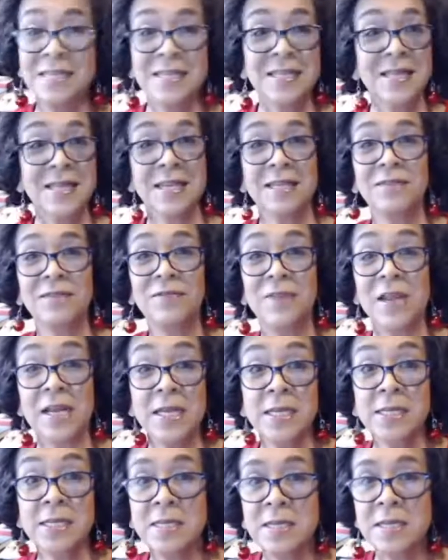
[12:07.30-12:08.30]

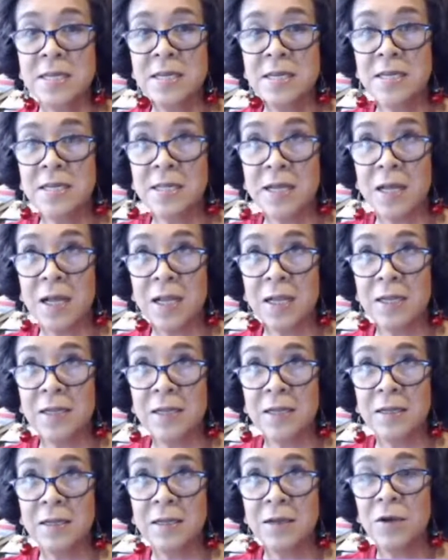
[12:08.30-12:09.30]
Natal.
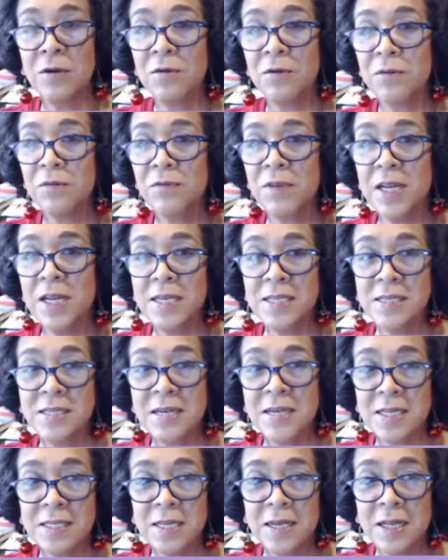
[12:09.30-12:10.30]
Oh, Feliz
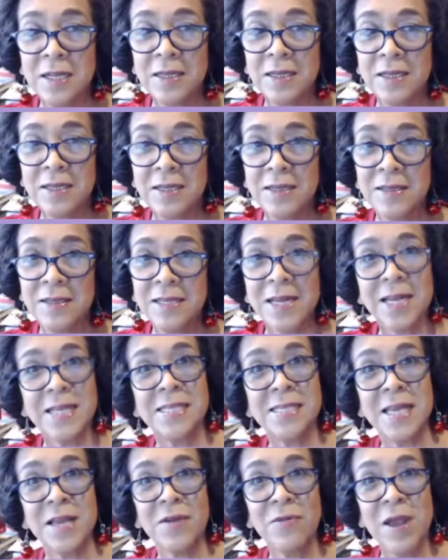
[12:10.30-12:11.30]
Natal? Did I
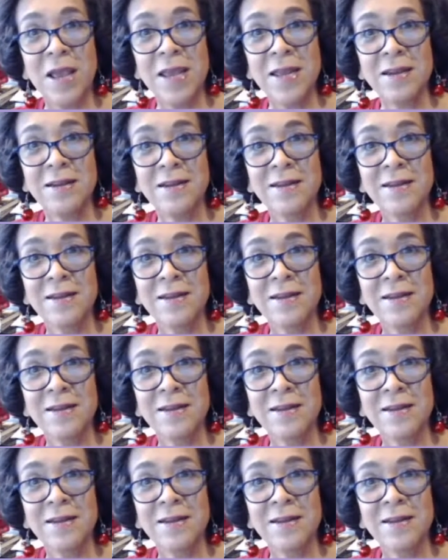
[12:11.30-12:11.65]
say it right?